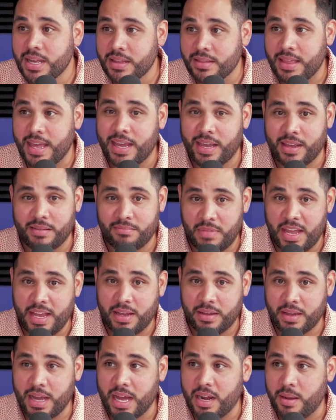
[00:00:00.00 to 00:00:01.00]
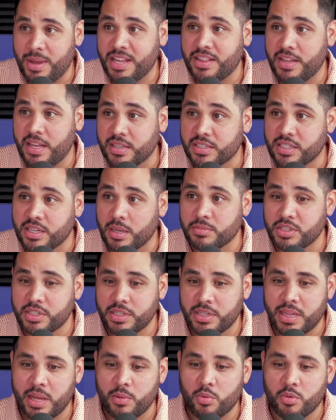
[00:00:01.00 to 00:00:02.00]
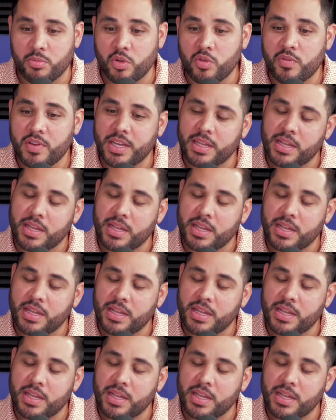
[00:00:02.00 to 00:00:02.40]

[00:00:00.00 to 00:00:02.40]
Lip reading: they kind of made the assumption that they were moving.